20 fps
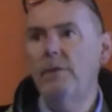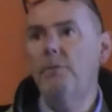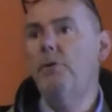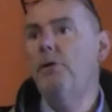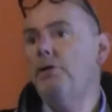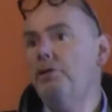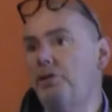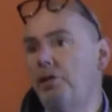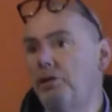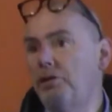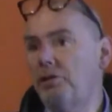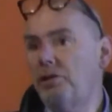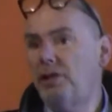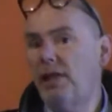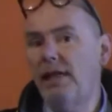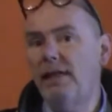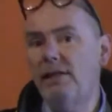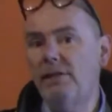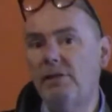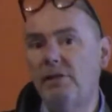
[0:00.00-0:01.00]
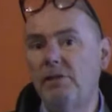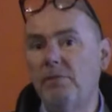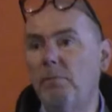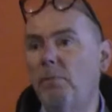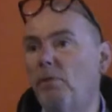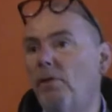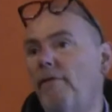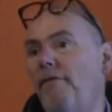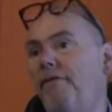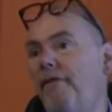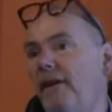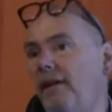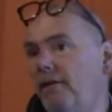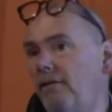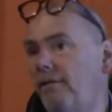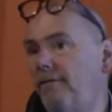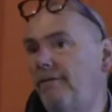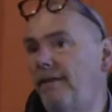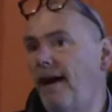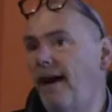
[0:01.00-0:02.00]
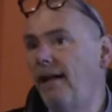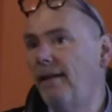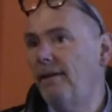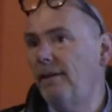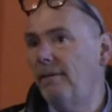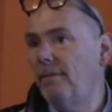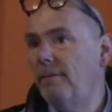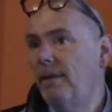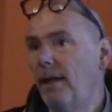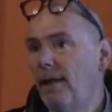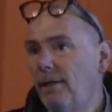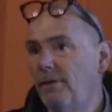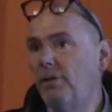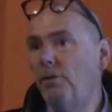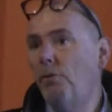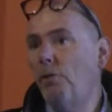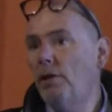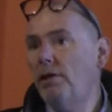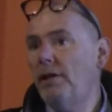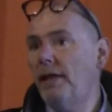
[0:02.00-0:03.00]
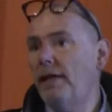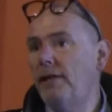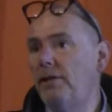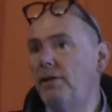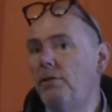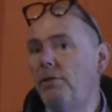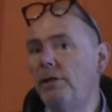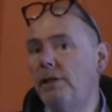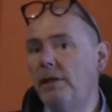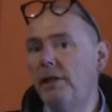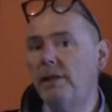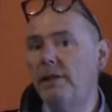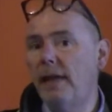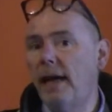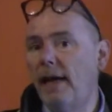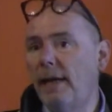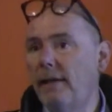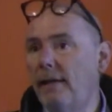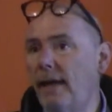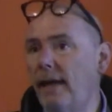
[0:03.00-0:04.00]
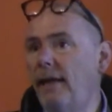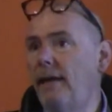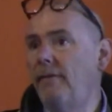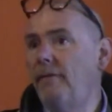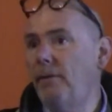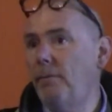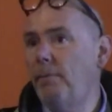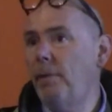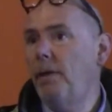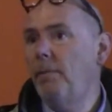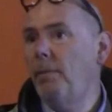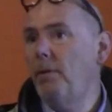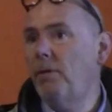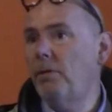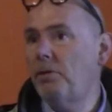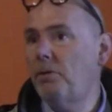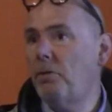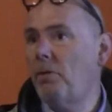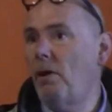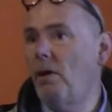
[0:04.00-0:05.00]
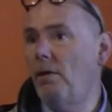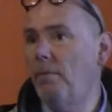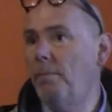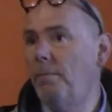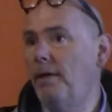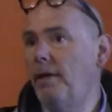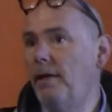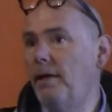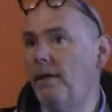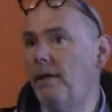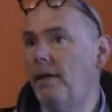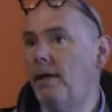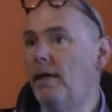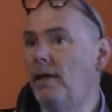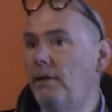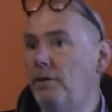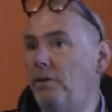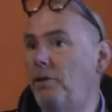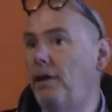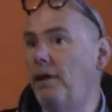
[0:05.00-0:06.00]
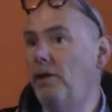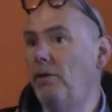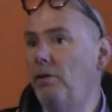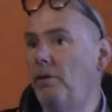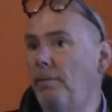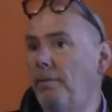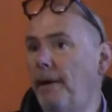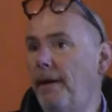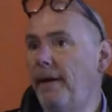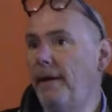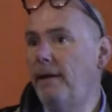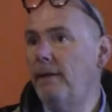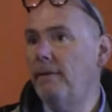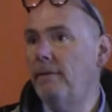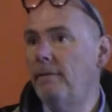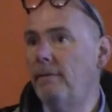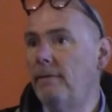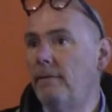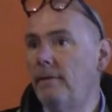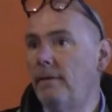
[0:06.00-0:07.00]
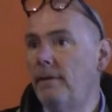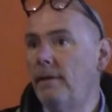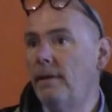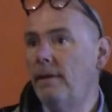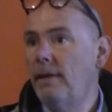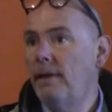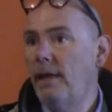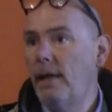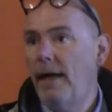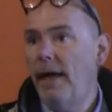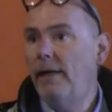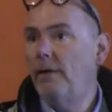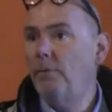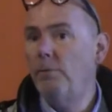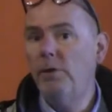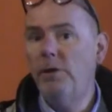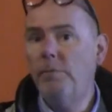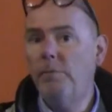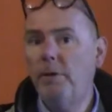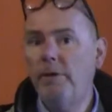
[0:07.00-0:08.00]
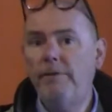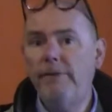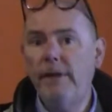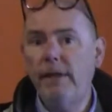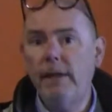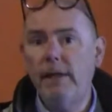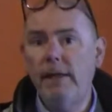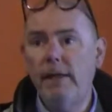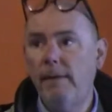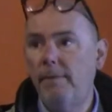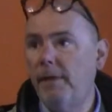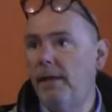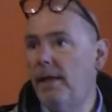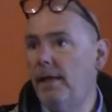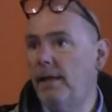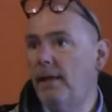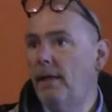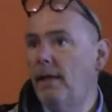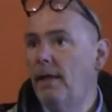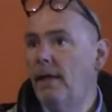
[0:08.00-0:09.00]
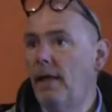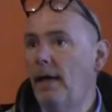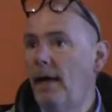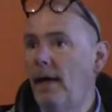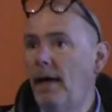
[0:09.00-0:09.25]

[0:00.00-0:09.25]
There weren't such things as morphine or Valium, so what they do is that they give the people a strong beer to kill the pain. And it worked perfectly. I mean,